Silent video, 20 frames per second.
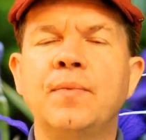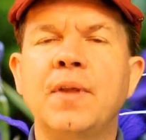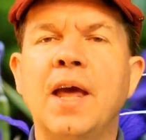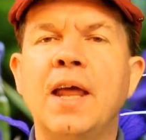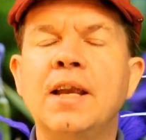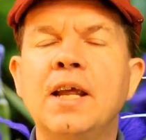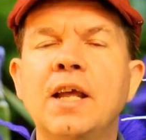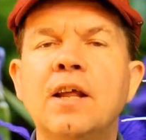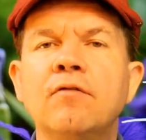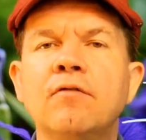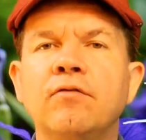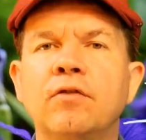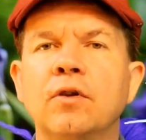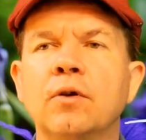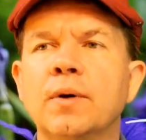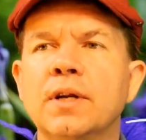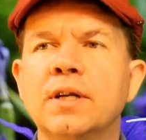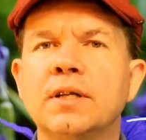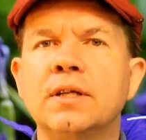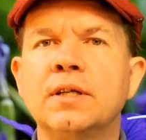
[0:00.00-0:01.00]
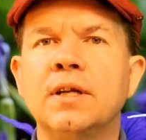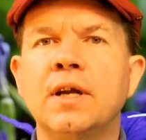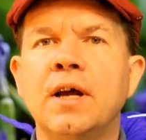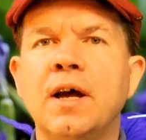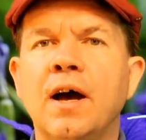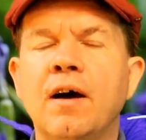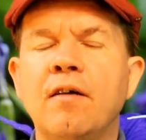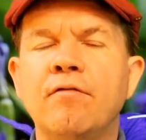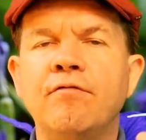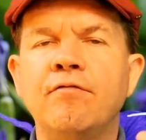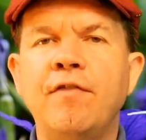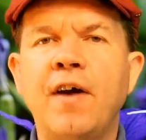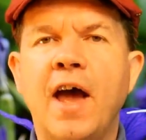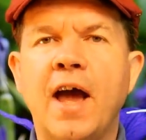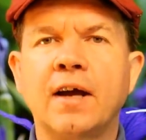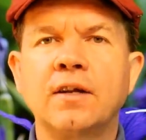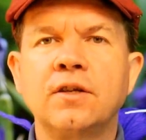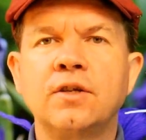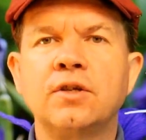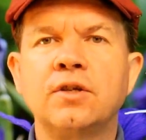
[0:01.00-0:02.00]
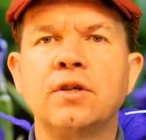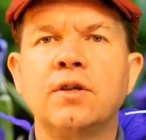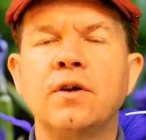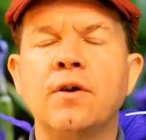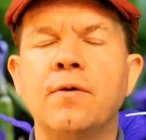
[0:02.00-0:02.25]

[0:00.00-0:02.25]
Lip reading: an influence, affects